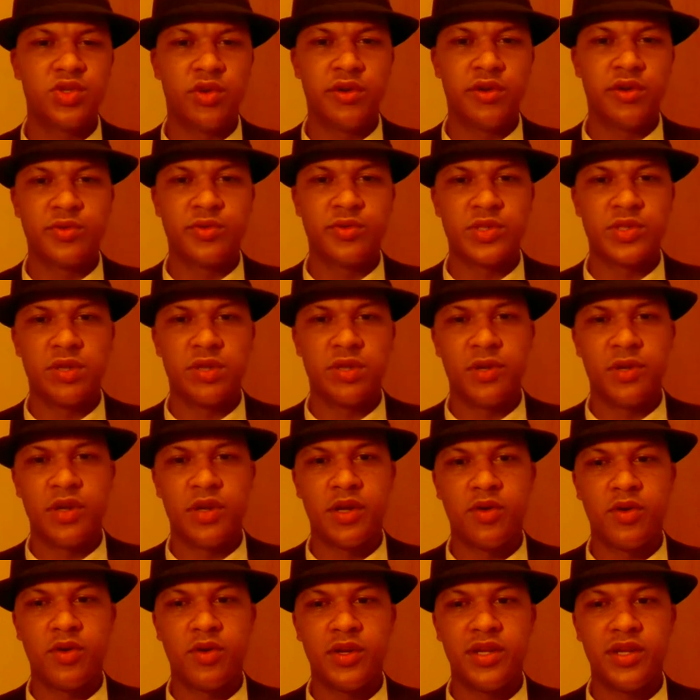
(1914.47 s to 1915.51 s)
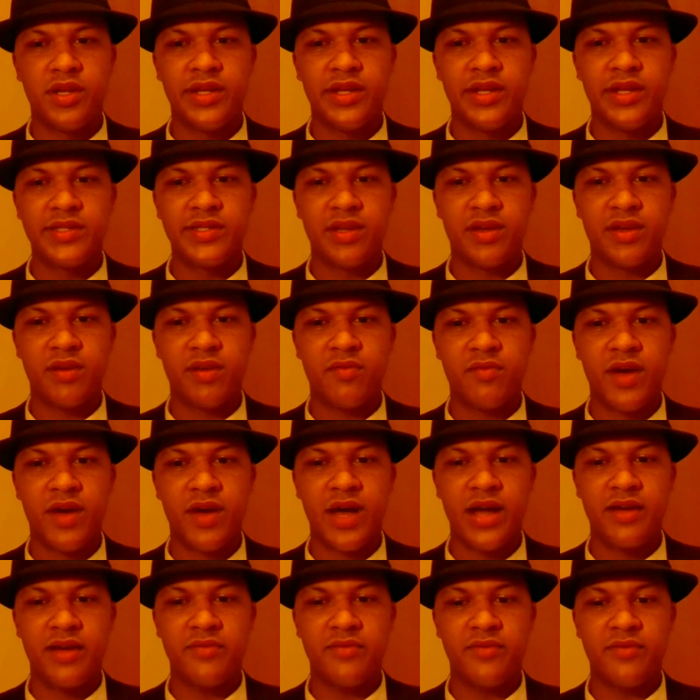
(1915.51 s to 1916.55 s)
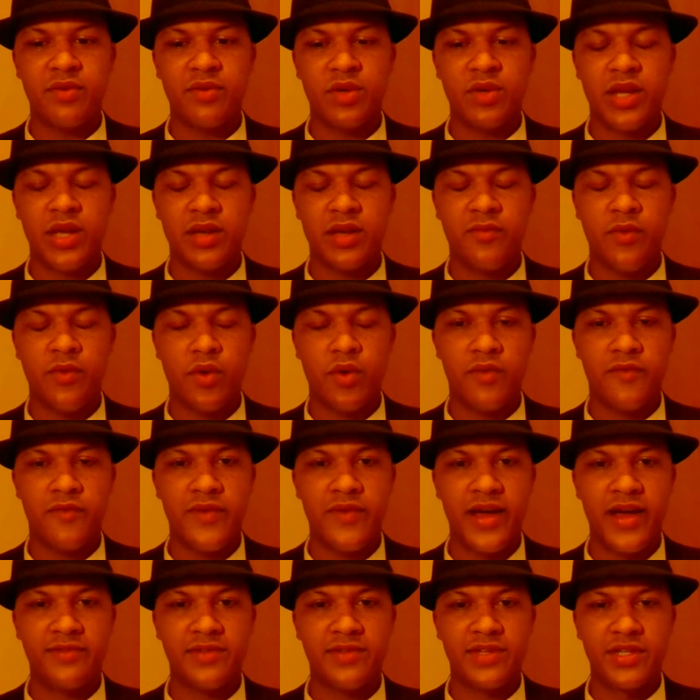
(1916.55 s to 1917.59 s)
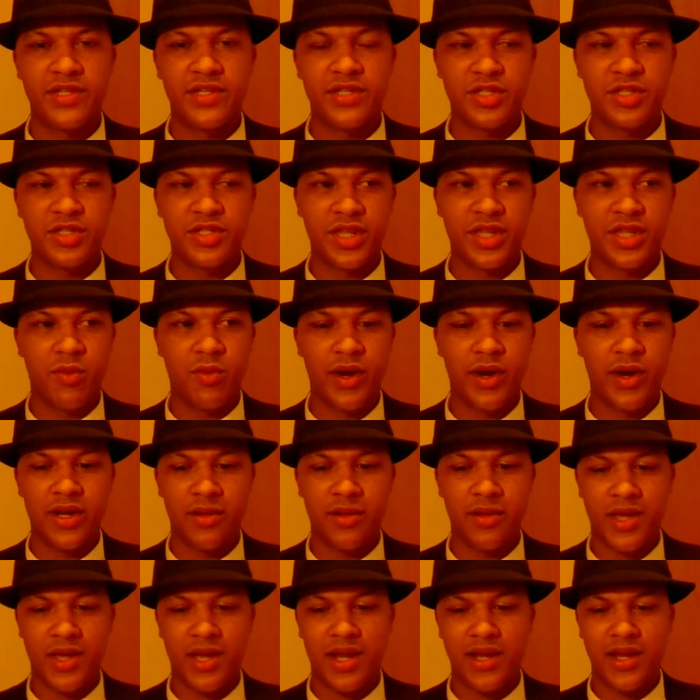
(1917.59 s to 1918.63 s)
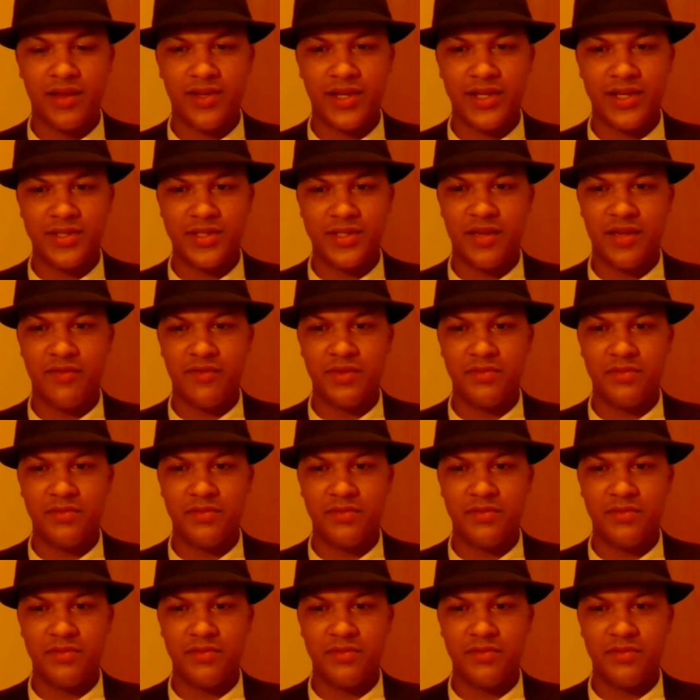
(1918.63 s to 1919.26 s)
stories where somebody only needs like 5 or like 4 or 5 digits and they wind up getting like 7.